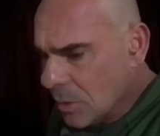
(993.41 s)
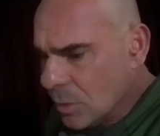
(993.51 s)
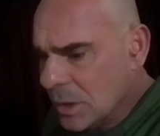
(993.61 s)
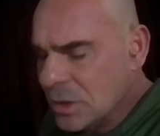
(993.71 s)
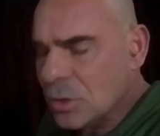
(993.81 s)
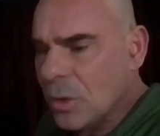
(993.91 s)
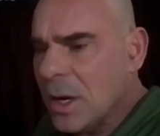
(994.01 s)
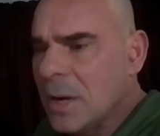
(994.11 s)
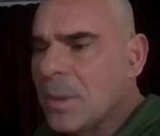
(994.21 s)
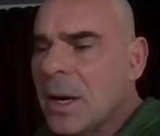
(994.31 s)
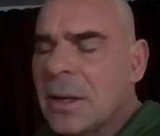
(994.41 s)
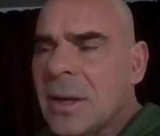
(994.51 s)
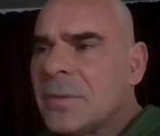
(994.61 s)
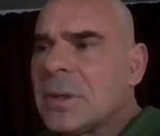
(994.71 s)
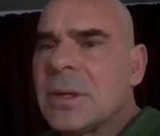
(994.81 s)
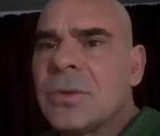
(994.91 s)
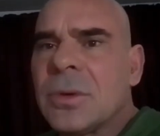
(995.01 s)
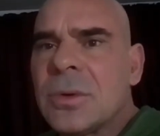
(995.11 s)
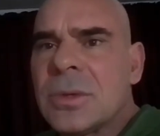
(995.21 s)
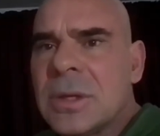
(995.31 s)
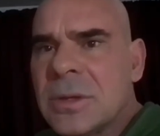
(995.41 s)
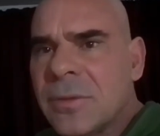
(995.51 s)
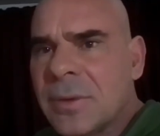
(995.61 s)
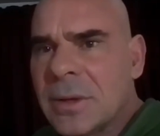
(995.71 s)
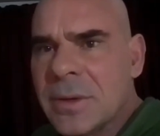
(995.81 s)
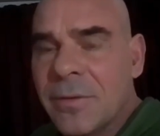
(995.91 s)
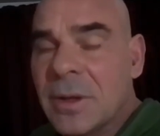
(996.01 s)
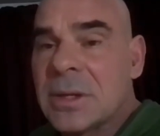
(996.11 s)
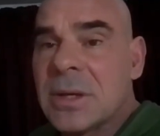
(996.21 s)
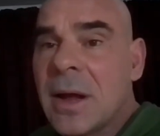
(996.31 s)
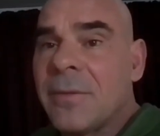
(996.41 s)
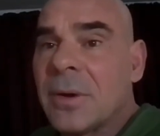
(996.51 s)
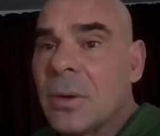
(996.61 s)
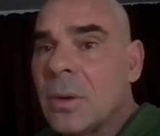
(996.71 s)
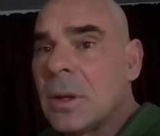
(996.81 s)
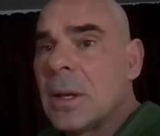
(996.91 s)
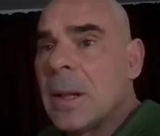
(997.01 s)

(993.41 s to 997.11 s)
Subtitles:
Really strayed, but I love to introduce these philosophical